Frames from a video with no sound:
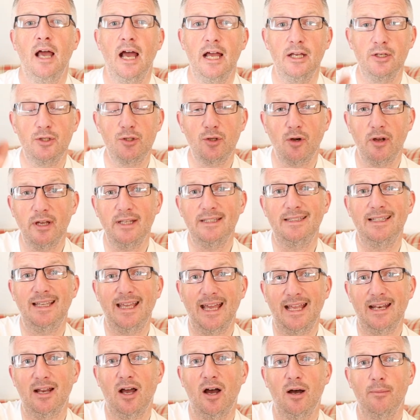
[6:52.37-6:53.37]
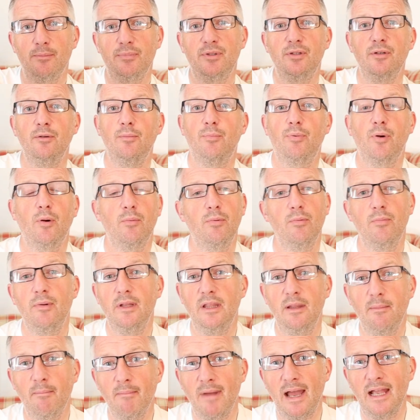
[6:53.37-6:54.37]
and trying to get up to
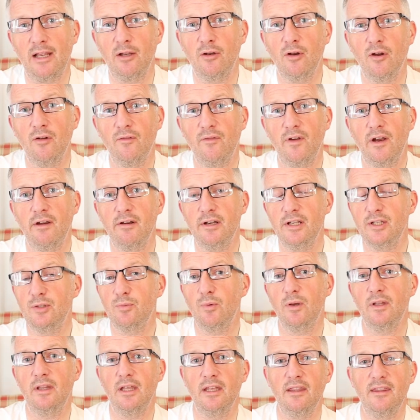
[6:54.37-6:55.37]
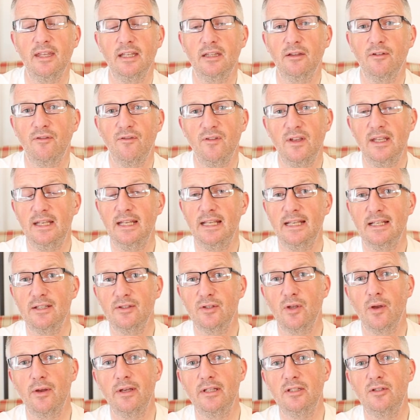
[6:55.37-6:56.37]
probably the mangrove areas where they think the feeding
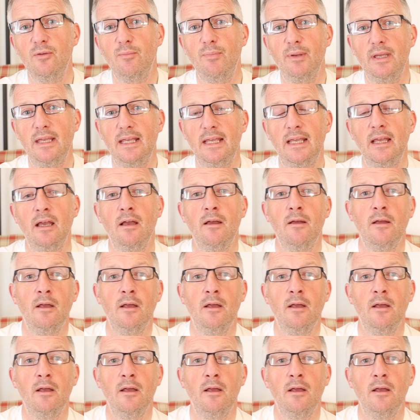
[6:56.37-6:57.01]
is going to be